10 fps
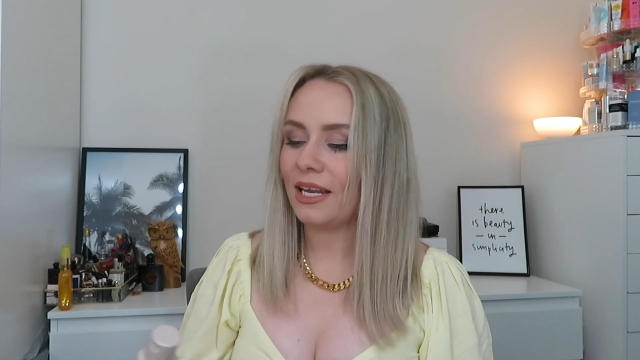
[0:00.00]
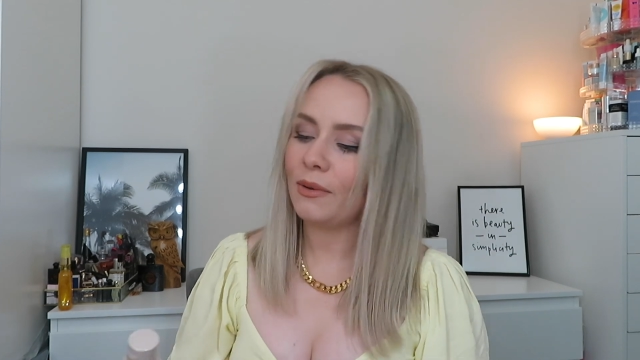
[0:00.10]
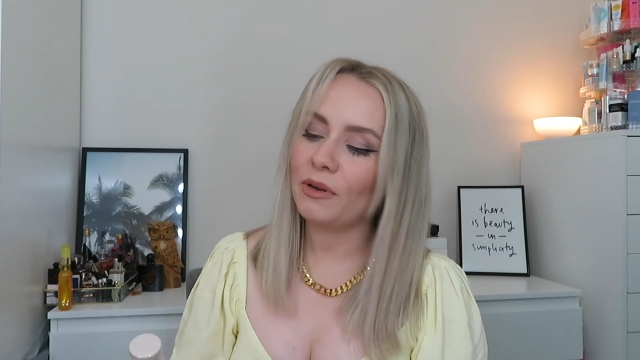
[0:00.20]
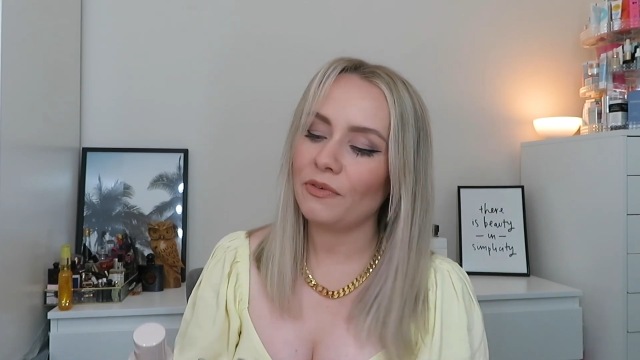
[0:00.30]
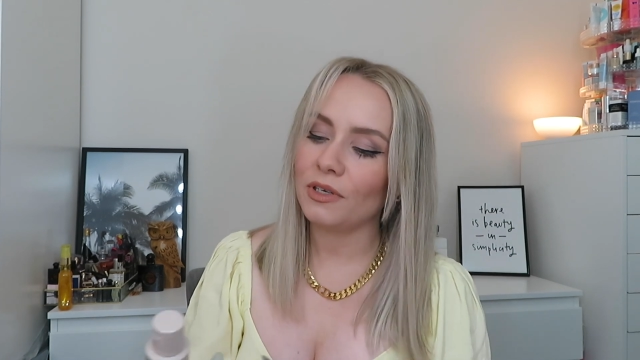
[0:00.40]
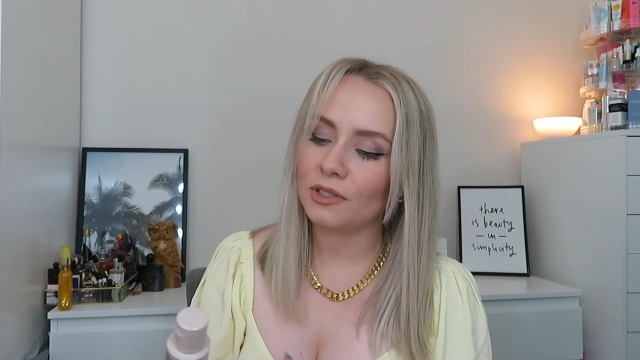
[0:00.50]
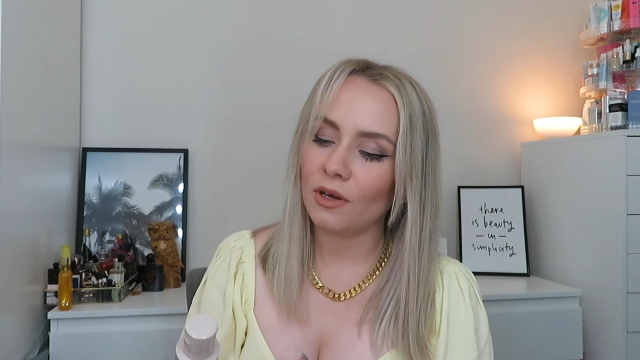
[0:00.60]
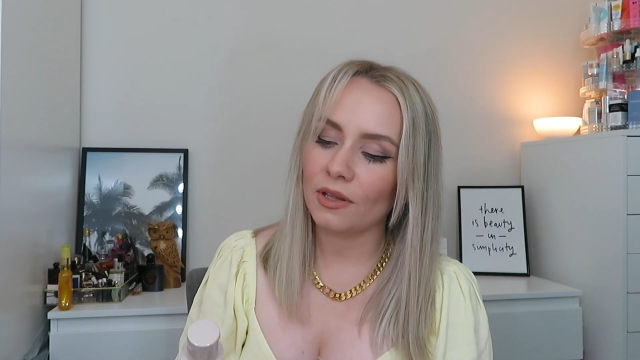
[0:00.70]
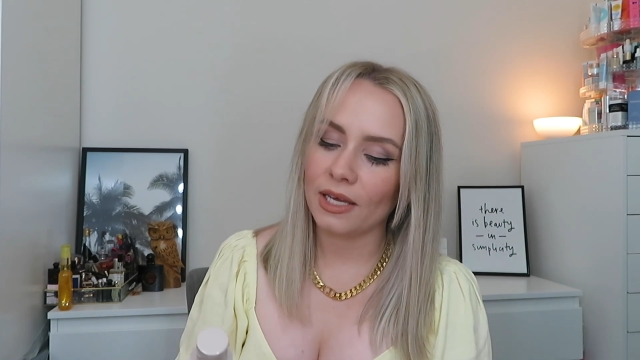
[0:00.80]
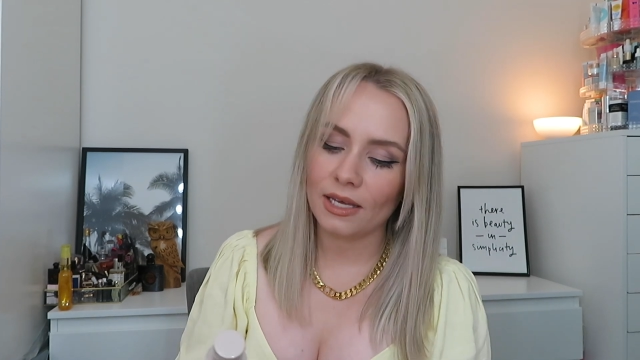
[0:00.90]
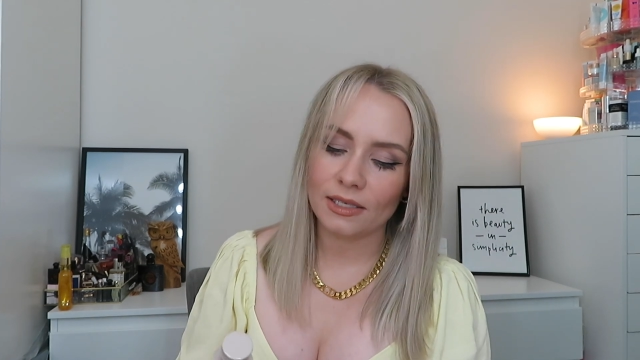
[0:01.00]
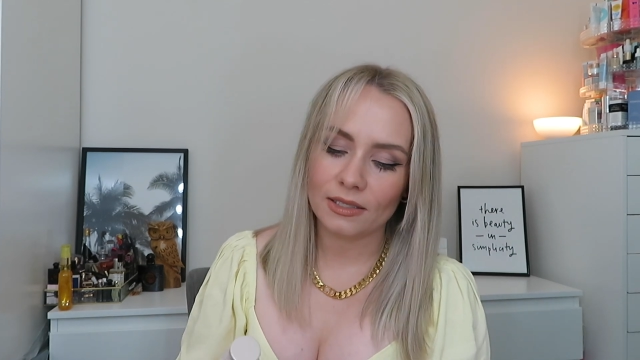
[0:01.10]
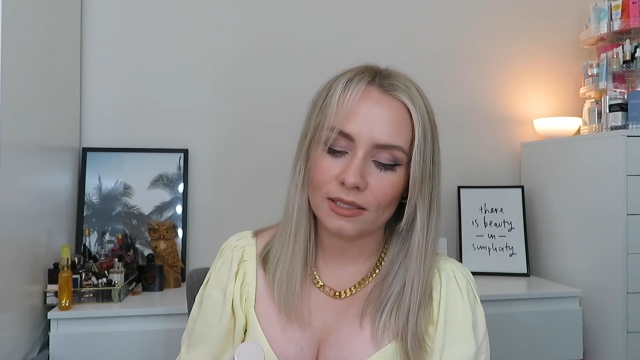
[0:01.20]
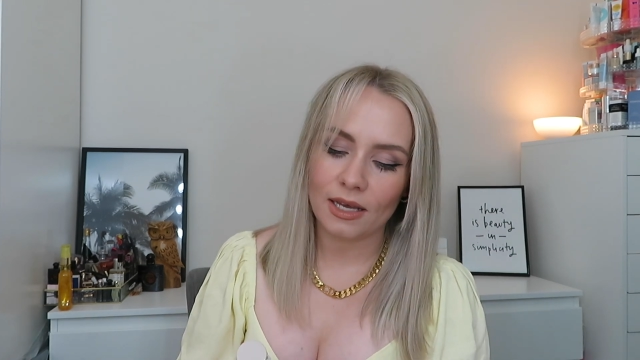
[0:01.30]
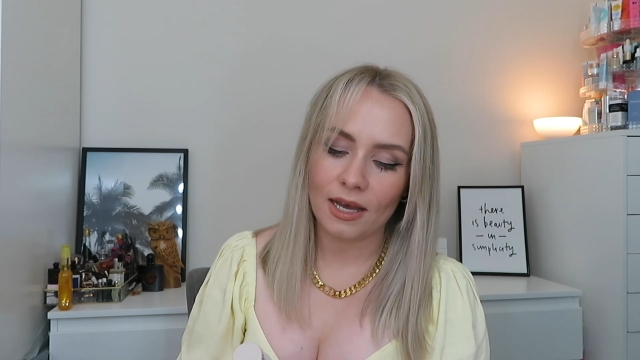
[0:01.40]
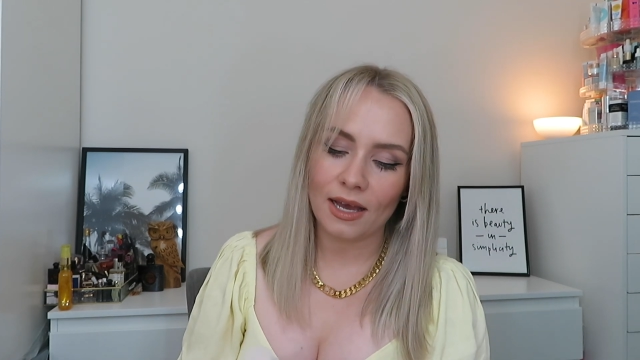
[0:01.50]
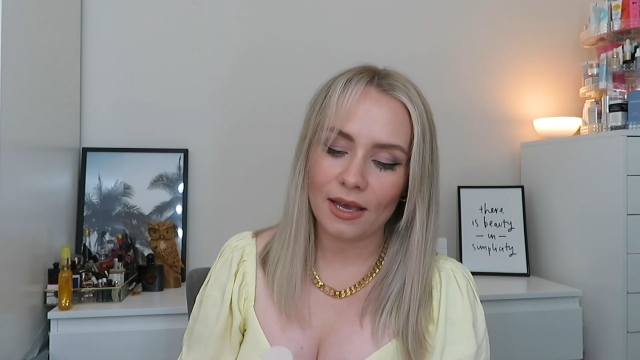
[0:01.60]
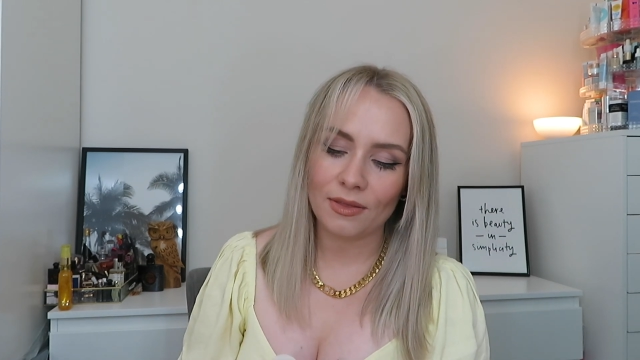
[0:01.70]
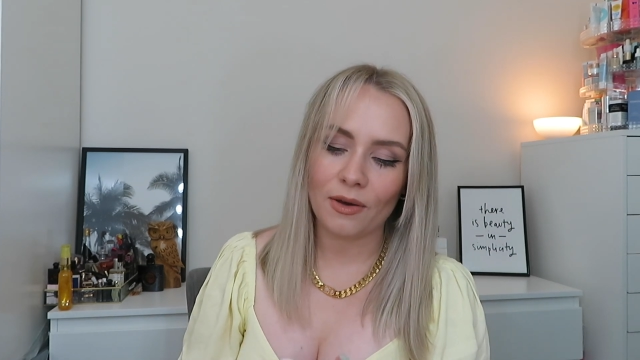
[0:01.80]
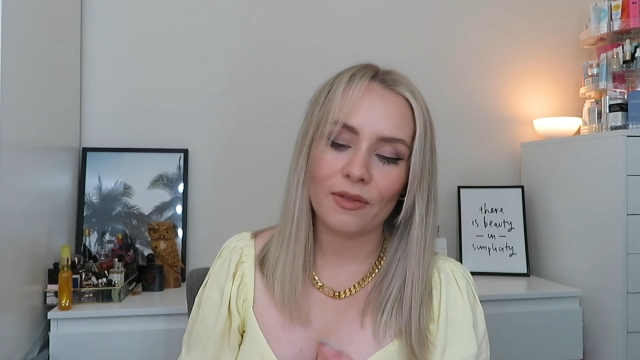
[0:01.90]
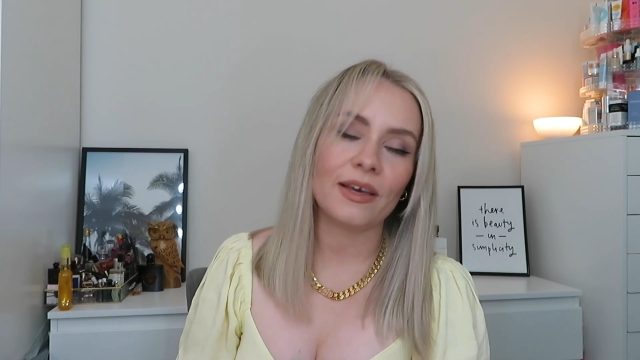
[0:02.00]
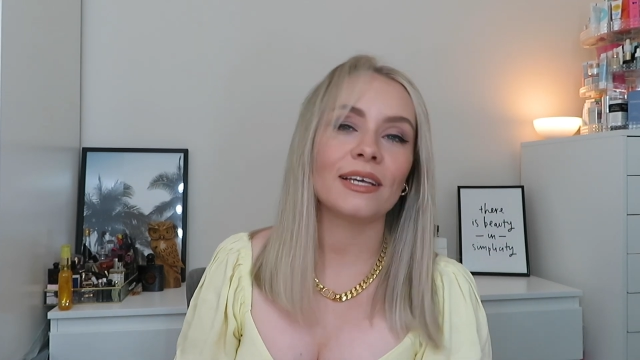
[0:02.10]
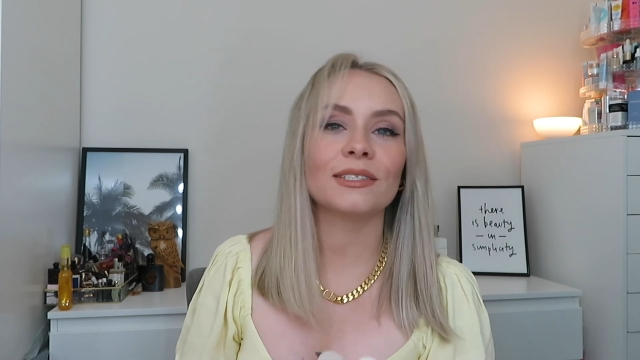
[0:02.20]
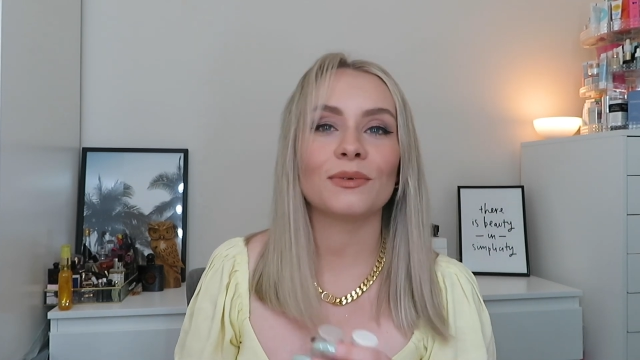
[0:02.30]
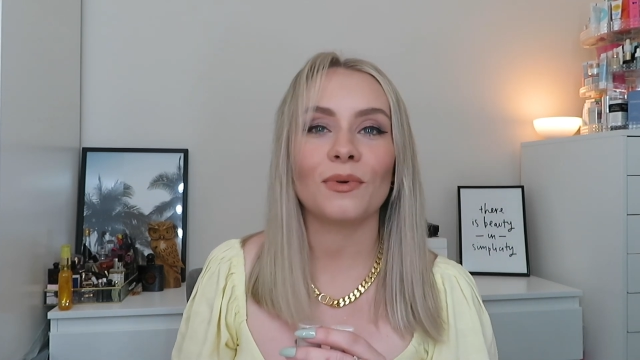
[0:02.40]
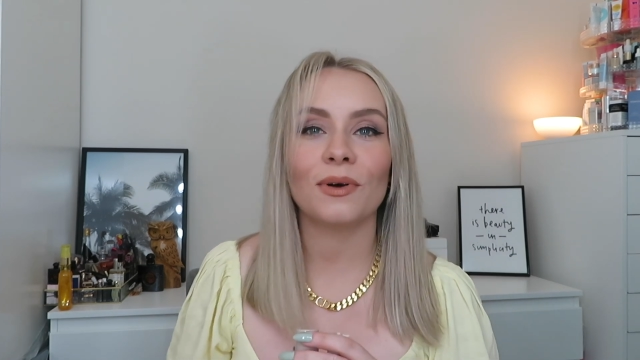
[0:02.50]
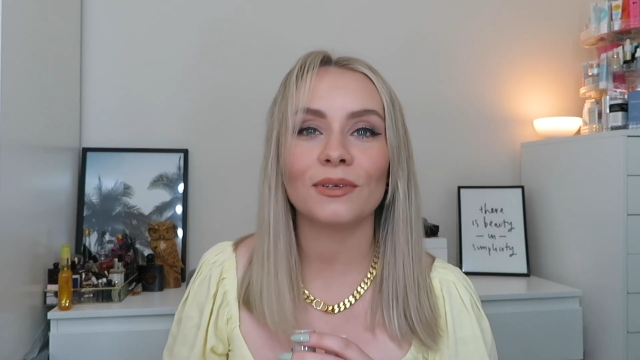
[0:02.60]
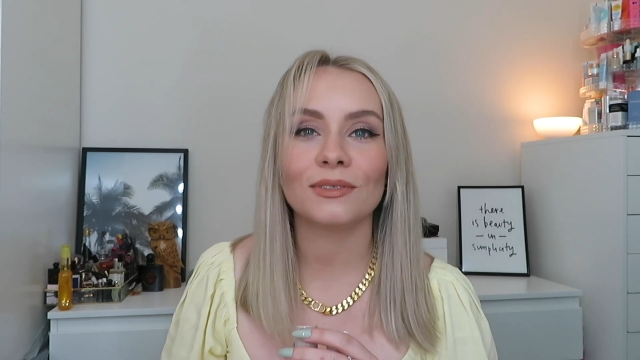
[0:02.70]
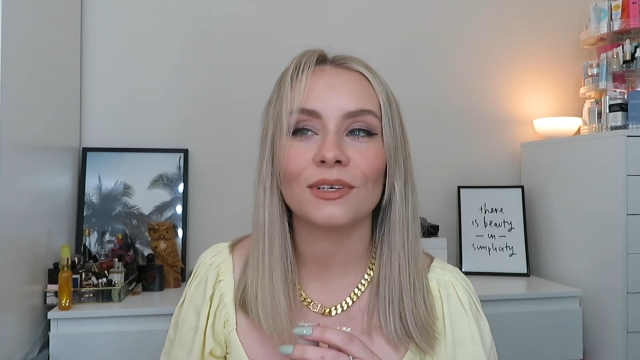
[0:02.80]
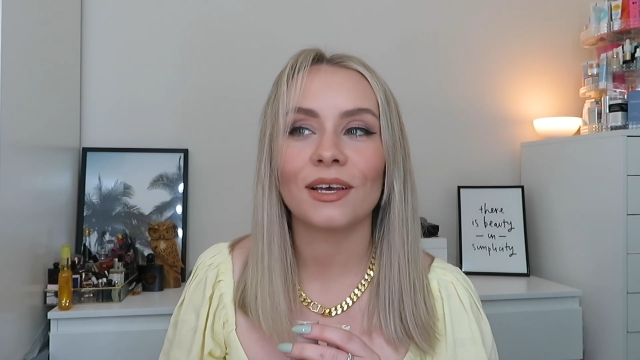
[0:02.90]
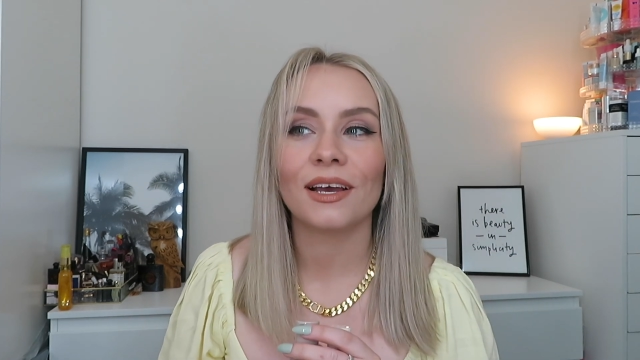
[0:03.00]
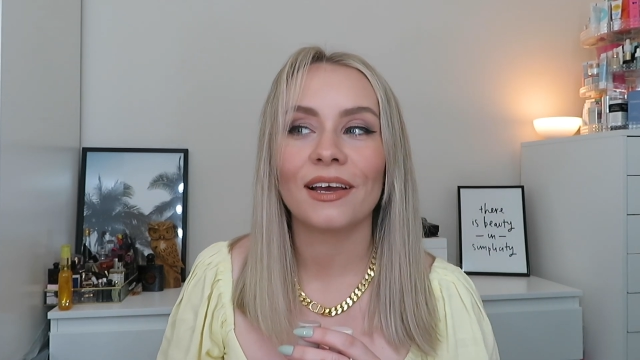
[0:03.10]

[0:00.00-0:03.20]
Now when I first saw this, I thought this was